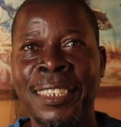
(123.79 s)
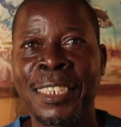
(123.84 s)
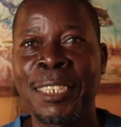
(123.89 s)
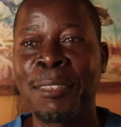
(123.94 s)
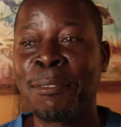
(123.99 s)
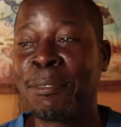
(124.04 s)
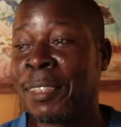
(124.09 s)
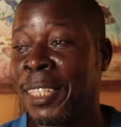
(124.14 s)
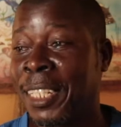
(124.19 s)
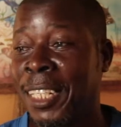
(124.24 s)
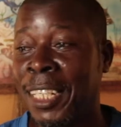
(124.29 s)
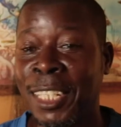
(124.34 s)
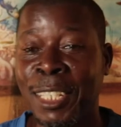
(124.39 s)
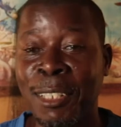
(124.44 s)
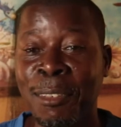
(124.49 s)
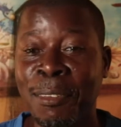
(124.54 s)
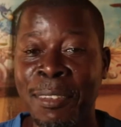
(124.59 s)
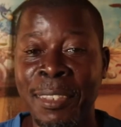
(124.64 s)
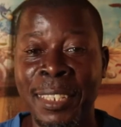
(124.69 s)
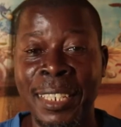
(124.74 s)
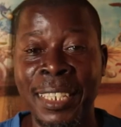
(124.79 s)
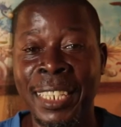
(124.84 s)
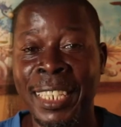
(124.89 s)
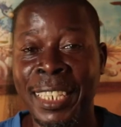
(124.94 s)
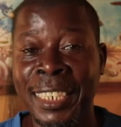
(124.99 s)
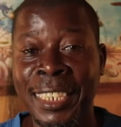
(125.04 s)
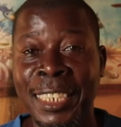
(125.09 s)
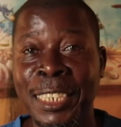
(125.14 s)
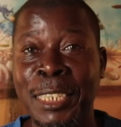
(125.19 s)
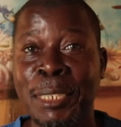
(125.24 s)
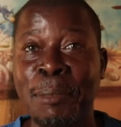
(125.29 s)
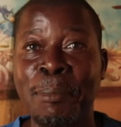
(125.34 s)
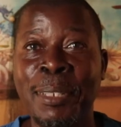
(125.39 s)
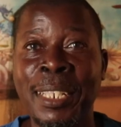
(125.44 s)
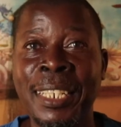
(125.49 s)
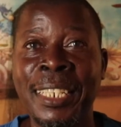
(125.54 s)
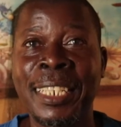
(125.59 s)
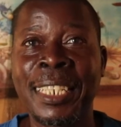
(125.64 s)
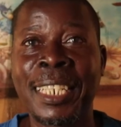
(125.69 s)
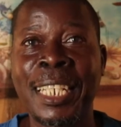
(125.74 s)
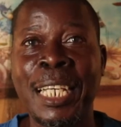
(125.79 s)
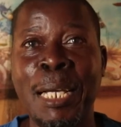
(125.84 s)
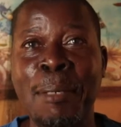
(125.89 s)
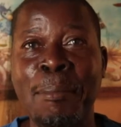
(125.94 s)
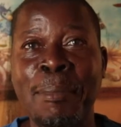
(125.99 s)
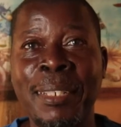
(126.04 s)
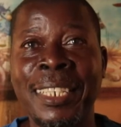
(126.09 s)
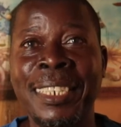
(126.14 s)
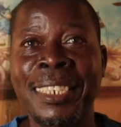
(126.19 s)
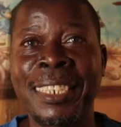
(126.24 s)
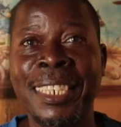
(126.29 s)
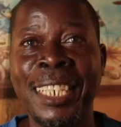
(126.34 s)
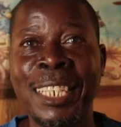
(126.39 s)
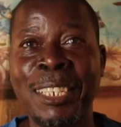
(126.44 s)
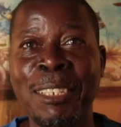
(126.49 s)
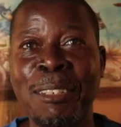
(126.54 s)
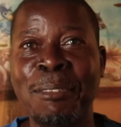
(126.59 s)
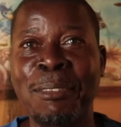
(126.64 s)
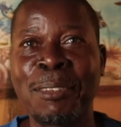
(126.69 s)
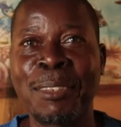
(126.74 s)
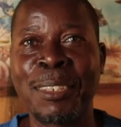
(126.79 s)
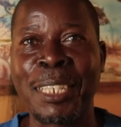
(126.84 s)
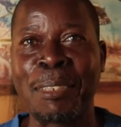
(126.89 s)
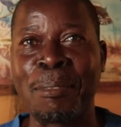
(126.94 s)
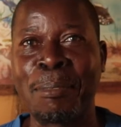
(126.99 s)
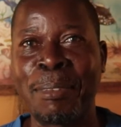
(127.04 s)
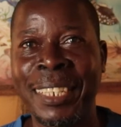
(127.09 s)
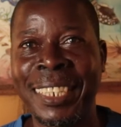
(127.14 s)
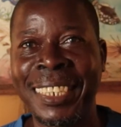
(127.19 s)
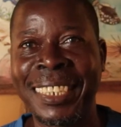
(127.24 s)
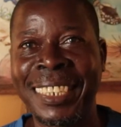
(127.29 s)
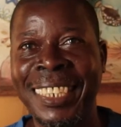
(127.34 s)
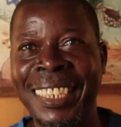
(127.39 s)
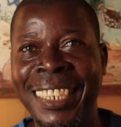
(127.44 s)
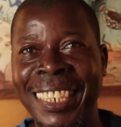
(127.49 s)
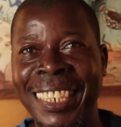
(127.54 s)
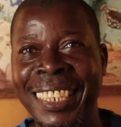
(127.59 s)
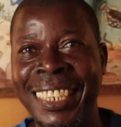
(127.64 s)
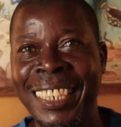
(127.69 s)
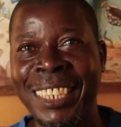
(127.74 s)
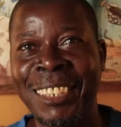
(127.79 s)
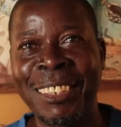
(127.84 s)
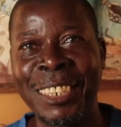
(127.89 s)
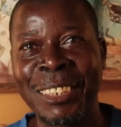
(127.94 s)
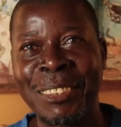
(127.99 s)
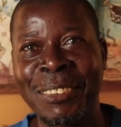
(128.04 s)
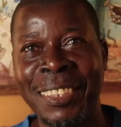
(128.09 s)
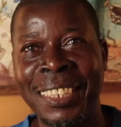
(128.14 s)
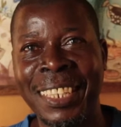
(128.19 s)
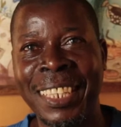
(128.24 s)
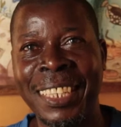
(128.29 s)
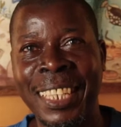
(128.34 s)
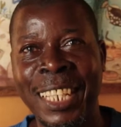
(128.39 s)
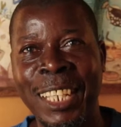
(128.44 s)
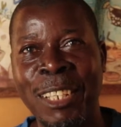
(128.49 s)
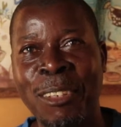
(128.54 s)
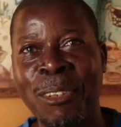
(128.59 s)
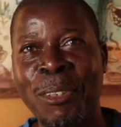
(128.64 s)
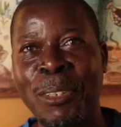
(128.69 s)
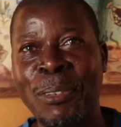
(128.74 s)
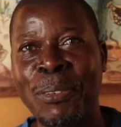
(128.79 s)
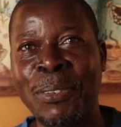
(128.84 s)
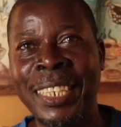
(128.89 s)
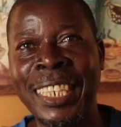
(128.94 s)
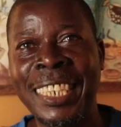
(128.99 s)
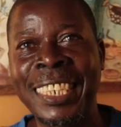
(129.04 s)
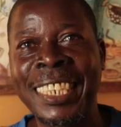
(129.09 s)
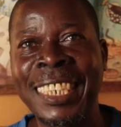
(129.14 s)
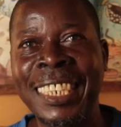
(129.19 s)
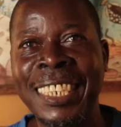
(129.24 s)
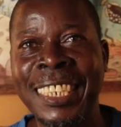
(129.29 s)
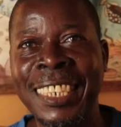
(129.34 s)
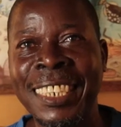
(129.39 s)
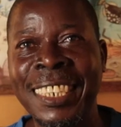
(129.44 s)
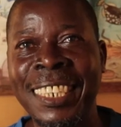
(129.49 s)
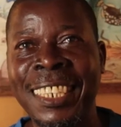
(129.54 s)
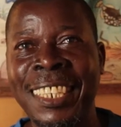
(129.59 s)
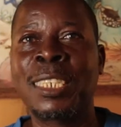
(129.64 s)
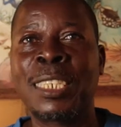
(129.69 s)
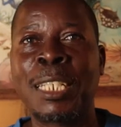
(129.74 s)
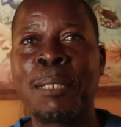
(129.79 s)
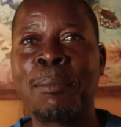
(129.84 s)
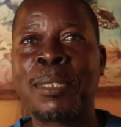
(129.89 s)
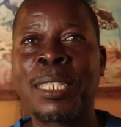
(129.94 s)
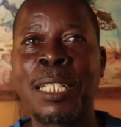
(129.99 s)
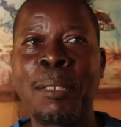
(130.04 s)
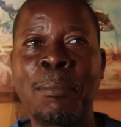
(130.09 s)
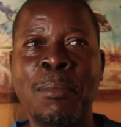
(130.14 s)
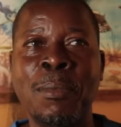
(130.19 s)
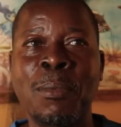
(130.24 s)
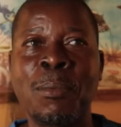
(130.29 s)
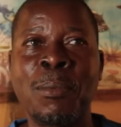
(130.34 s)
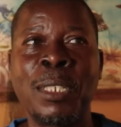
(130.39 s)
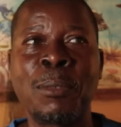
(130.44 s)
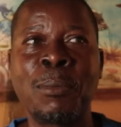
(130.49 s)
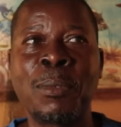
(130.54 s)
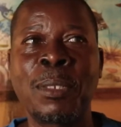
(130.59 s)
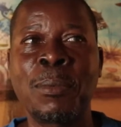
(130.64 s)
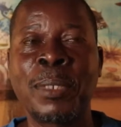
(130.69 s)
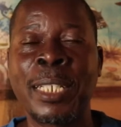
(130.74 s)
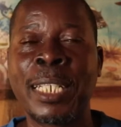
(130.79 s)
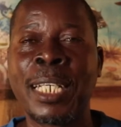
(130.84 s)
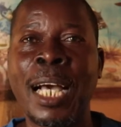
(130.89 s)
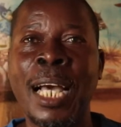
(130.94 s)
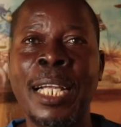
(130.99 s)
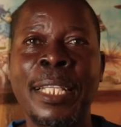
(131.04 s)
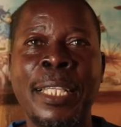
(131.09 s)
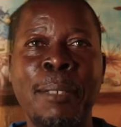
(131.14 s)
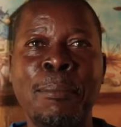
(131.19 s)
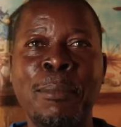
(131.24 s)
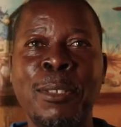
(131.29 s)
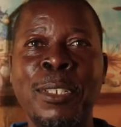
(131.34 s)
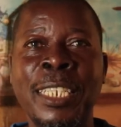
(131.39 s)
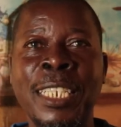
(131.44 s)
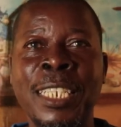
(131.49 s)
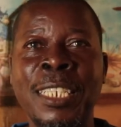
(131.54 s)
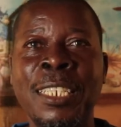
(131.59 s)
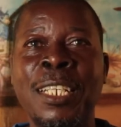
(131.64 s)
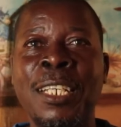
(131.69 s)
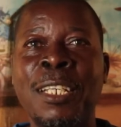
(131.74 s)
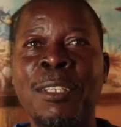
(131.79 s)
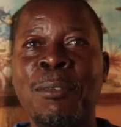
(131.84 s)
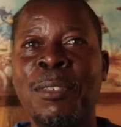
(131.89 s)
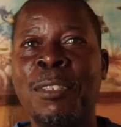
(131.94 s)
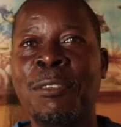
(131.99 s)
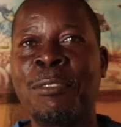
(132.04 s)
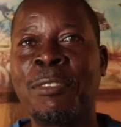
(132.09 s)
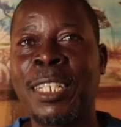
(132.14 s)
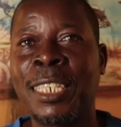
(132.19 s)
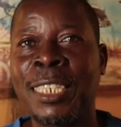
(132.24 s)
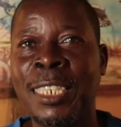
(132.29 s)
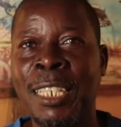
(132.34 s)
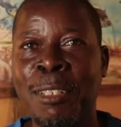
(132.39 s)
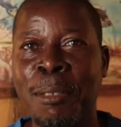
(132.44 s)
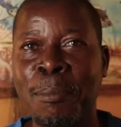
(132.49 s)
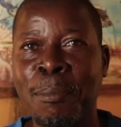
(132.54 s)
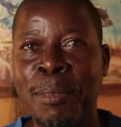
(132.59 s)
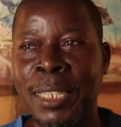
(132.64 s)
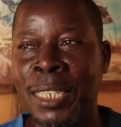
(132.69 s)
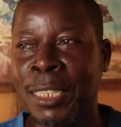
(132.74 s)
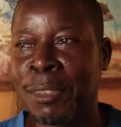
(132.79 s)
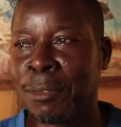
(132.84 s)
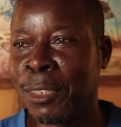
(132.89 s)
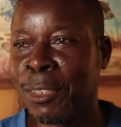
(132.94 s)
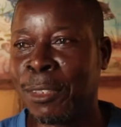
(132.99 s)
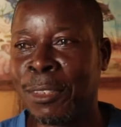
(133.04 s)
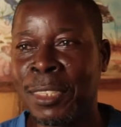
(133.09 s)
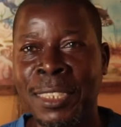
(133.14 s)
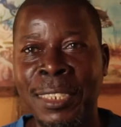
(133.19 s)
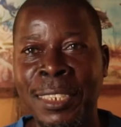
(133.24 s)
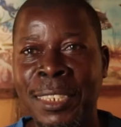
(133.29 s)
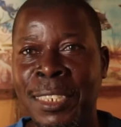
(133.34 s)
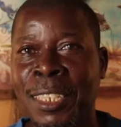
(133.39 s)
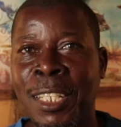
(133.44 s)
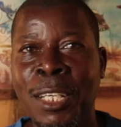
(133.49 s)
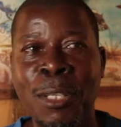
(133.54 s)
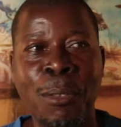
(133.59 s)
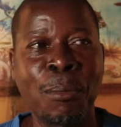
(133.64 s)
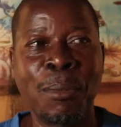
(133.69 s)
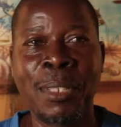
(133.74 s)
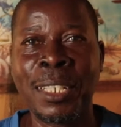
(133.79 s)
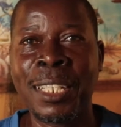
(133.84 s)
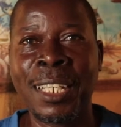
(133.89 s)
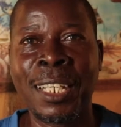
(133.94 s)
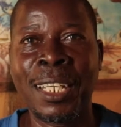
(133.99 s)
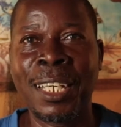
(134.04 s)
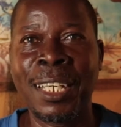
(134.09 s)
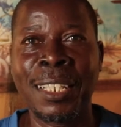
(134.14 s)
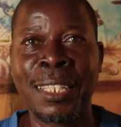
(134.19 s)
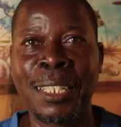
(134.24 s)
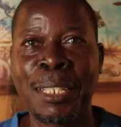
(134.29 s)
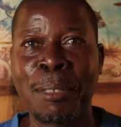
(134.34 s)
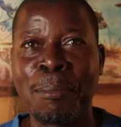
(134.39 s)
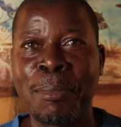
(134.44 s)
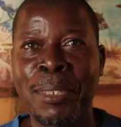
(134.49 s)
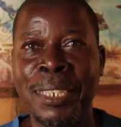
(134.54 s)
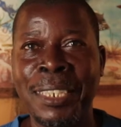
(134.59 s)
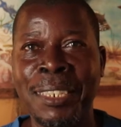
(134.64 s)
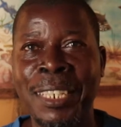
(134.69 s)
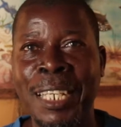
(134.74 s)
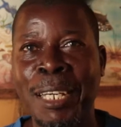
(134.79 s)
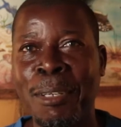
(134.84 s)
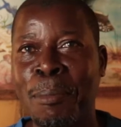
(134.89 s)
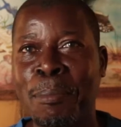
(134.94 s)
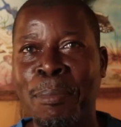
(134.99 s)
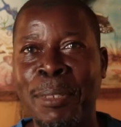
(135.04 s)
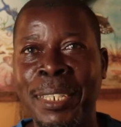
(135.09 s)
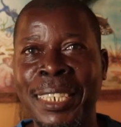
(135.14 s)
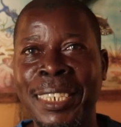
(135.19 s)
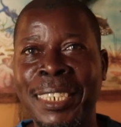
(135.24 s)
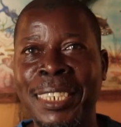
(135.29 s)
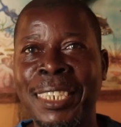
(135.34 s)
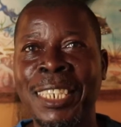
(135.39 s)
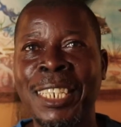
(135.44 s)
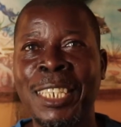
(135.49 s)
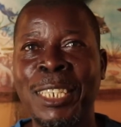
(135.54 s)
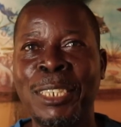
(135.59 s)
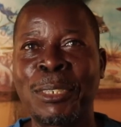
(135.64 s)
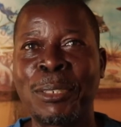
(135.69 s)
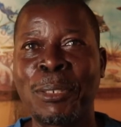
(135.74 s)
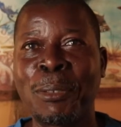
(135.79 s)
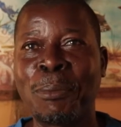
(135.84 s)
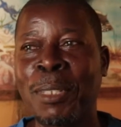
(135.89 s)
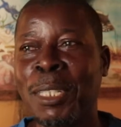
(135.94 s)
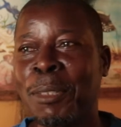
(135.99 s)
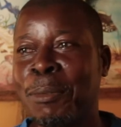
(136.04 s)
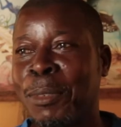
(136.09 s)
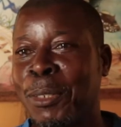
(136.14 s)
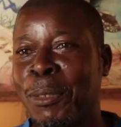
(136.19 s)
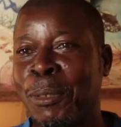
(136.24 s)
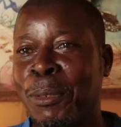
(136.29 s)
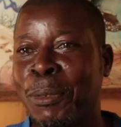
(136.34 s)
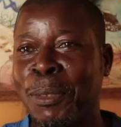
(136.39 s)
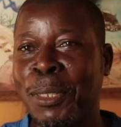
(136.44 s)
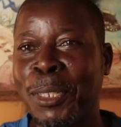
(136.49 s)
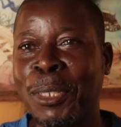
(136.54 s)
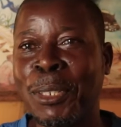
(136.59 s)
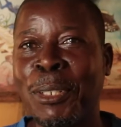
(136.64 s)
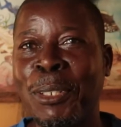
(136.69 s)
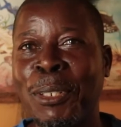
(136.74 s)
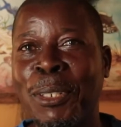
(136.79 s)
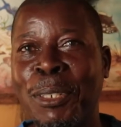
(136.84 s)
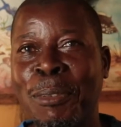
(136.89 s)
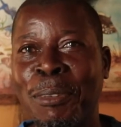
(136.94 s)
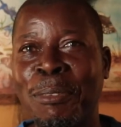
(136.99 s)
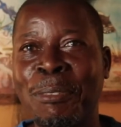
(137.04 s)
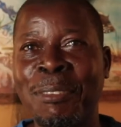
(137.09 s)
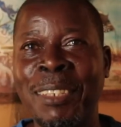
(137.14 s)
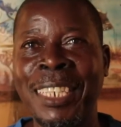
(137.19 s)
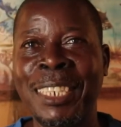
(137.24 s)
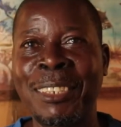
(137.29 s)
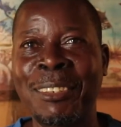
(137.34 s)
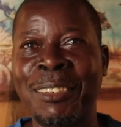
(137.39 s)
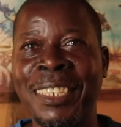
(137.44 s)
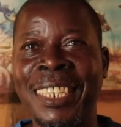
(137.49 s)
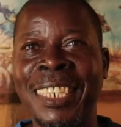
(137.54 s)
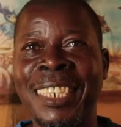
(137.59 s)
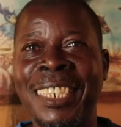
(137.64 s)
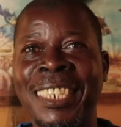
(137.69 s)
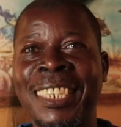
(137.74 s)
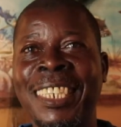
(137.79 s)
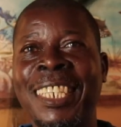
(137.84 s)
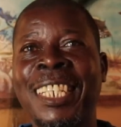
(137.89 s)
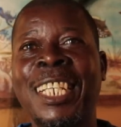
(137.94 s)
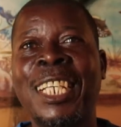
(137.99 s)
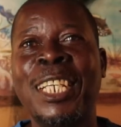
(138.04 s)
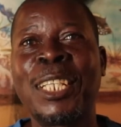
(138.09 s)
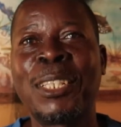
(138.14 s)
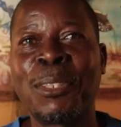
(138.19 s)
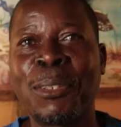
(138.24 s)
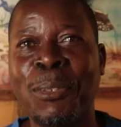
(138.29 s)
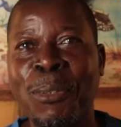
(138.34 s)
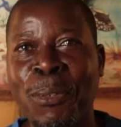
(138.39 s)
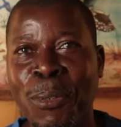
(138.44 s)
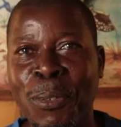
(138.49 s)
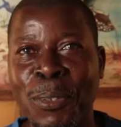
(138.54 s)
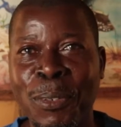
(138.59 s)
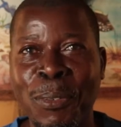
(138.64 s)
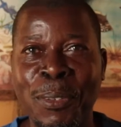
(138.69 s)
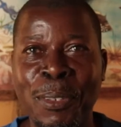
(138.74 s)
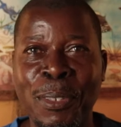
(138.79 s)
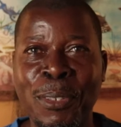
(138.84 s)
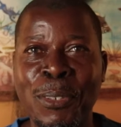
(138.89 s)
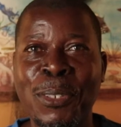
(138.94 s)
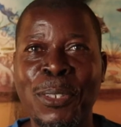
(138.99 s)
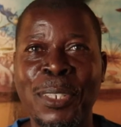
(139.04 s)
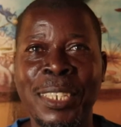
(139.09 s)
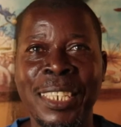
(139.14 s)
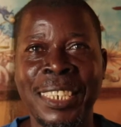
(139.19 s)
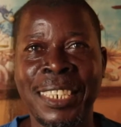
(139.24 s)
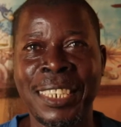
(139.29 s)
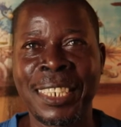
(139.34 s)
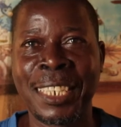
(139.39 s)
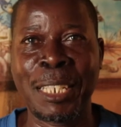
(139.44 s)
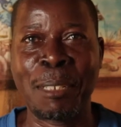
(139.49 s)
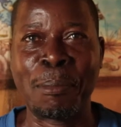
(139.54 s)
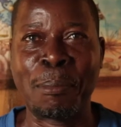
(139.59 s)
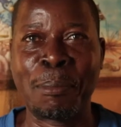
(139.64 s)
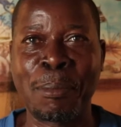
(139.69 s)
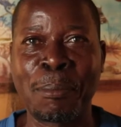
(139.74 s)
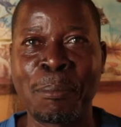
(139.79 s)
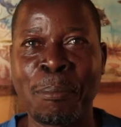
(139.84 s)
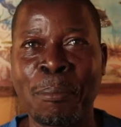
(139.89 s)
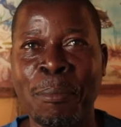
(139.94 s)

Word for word: If they are around, they getting smell and coming and take off your plate and they going to their hole to eat. Sometimes when we wake up the morning, we find our plate, we don't see where are their our plates. So when we go to the hole, we find already in the hole the coconut crab.